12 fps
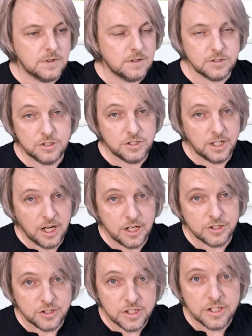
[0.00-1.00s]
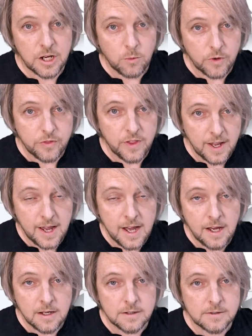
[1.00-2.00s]
Just in case you didn't know what they
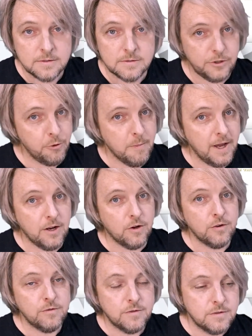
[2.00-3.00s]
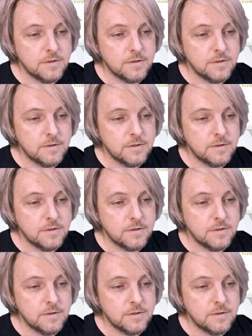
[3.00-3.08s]
are, you may not have.